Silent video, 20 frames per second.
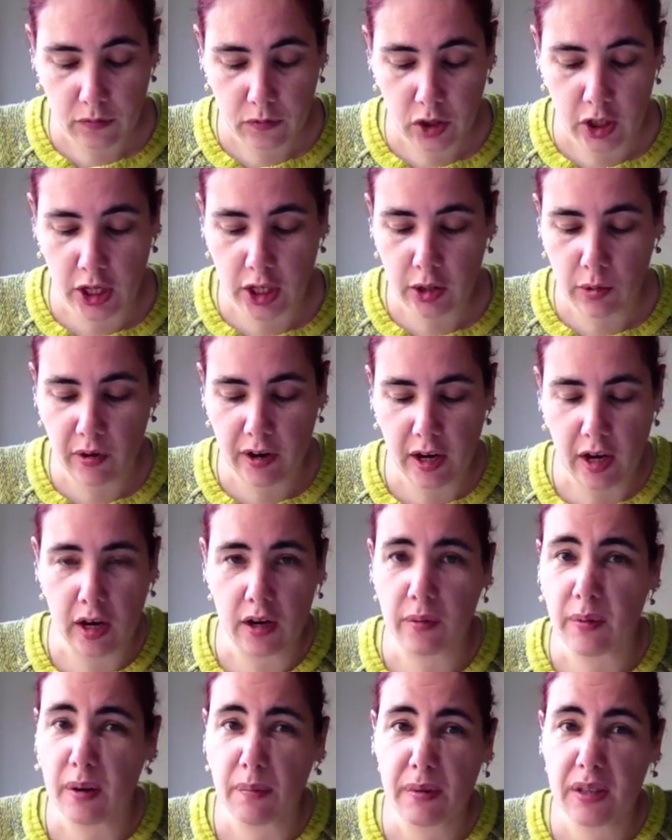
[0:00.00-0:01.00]
January I
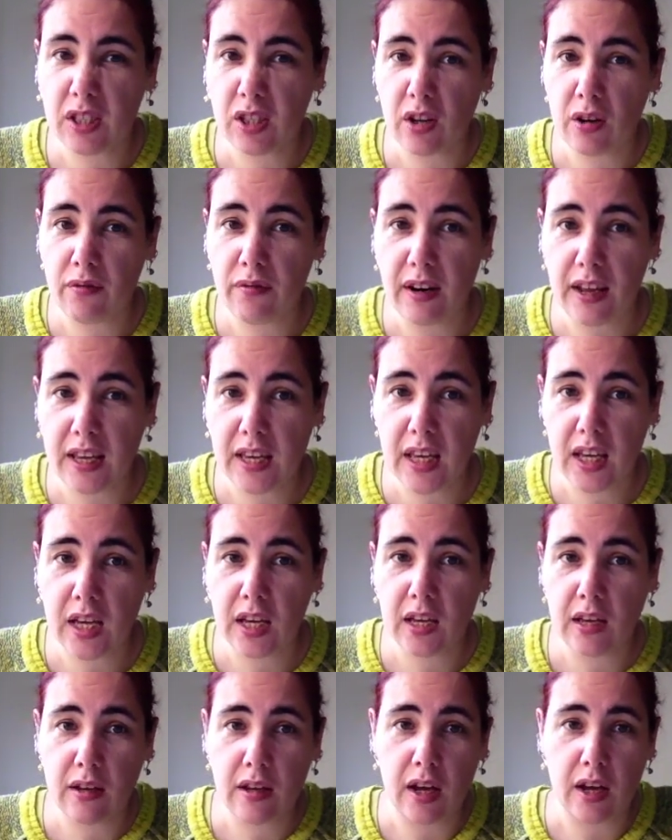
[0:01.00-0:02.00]
kind of went a bit
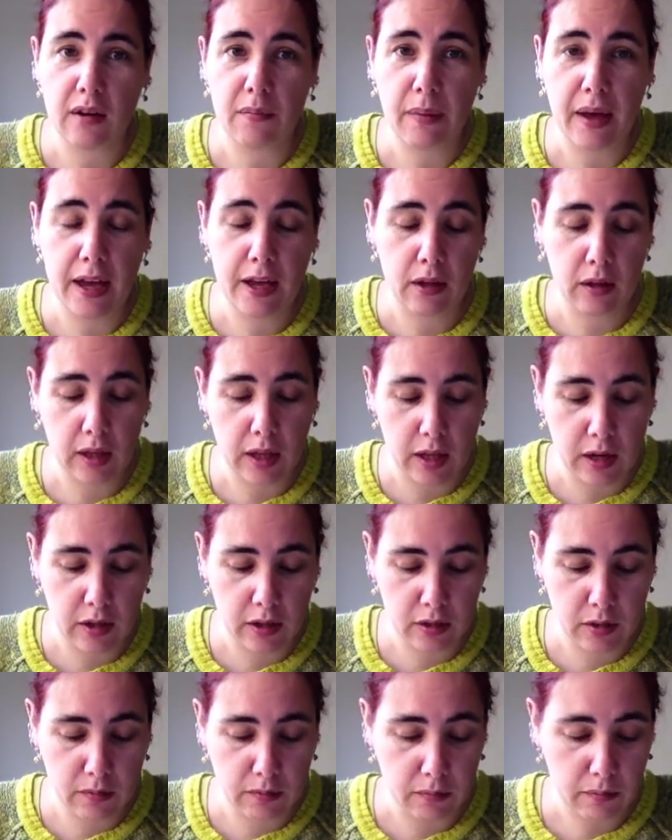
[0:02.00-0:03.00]
snowflakey, kind of pale
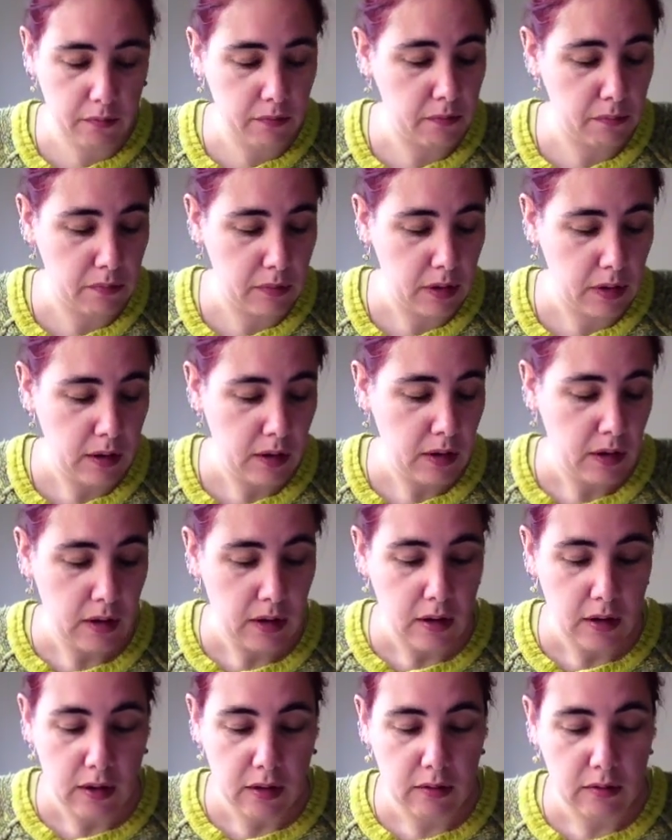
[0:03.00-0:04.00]
colours.
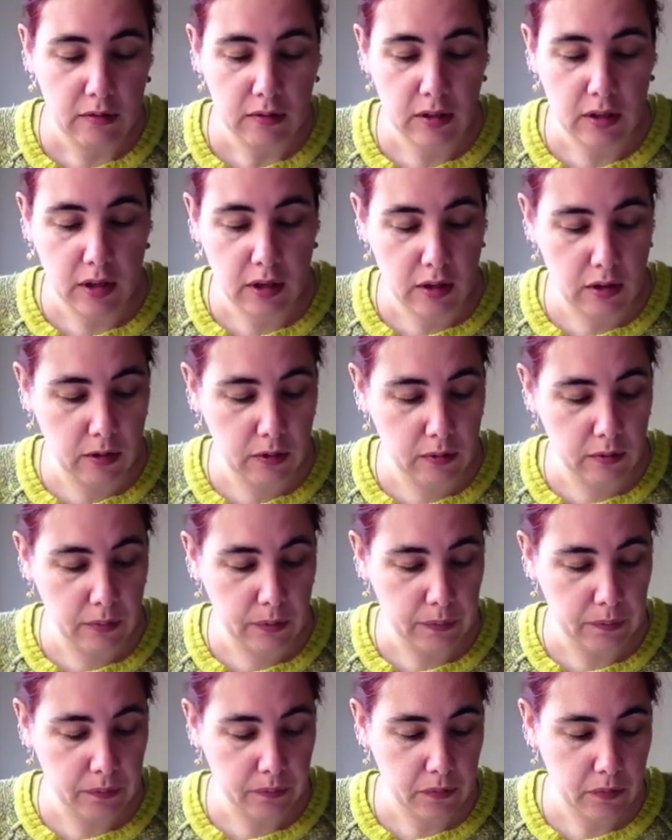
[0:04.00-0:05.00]
So
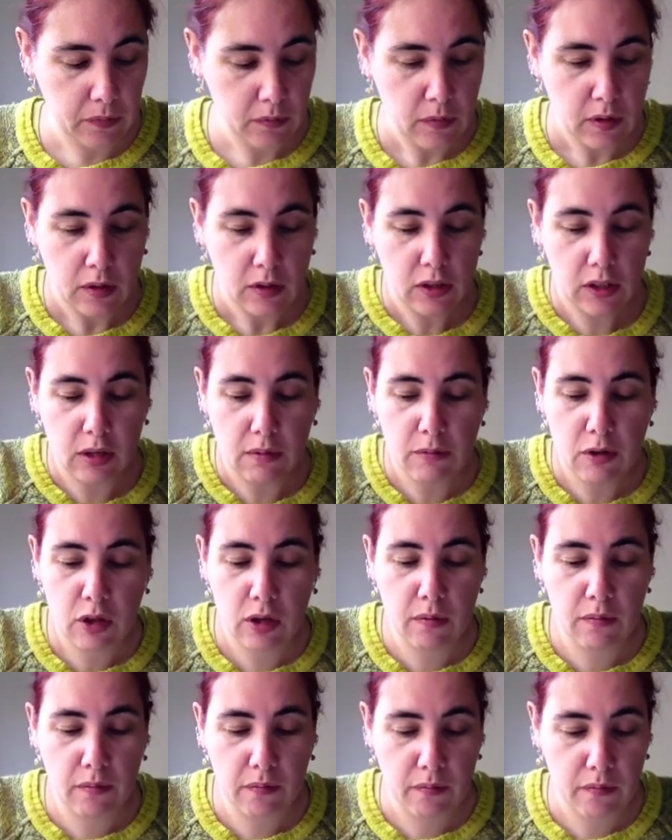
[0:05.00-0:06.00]
some of
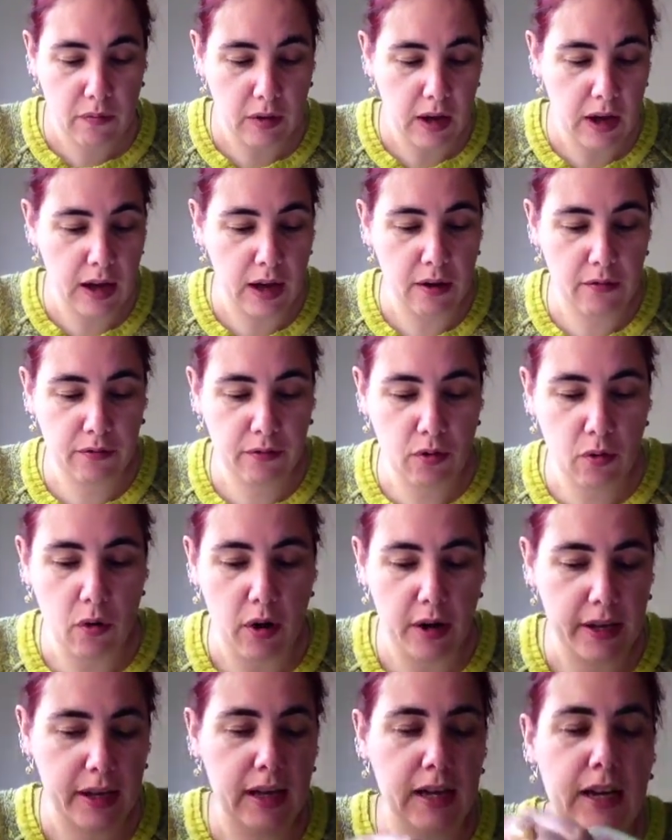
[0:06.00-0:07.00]
them have
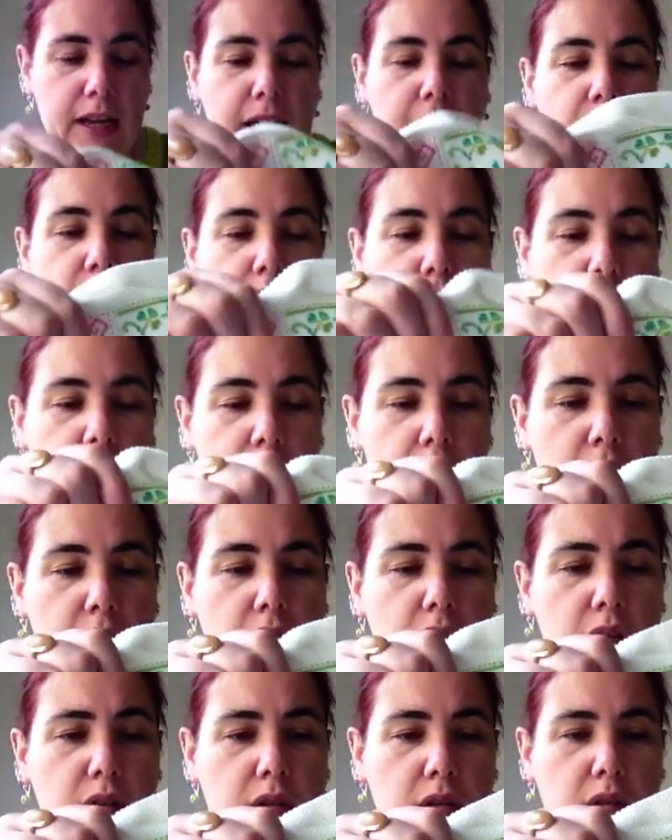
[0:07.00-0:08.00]
quite clear
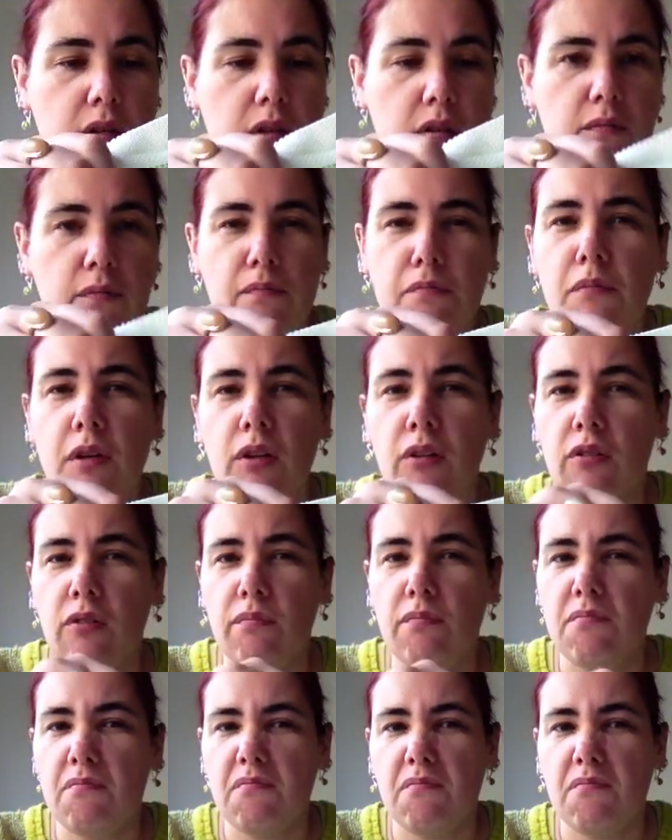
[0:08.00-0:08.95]
month.